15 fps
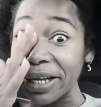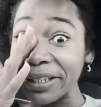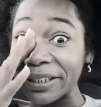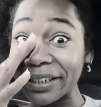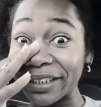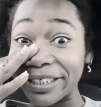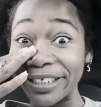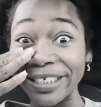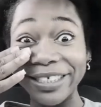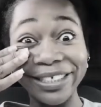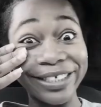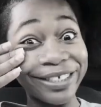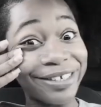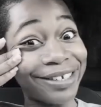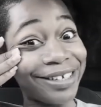The
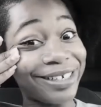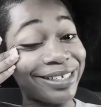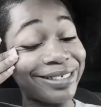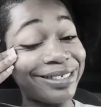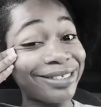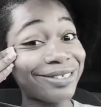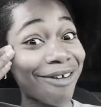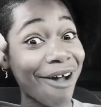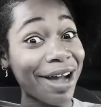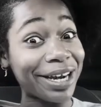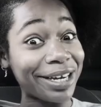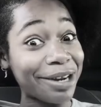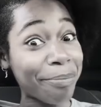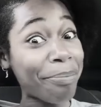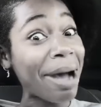sun is
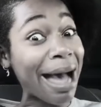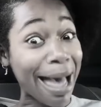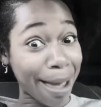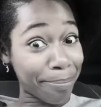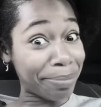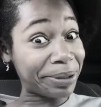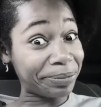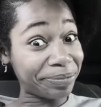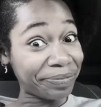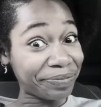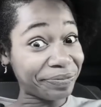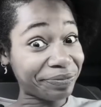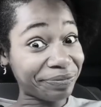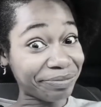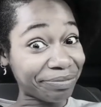starting to pop,
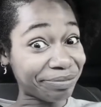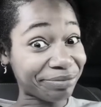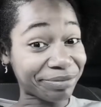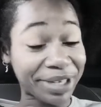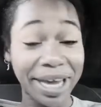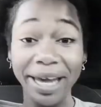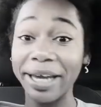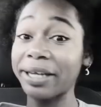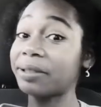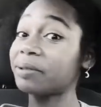okay?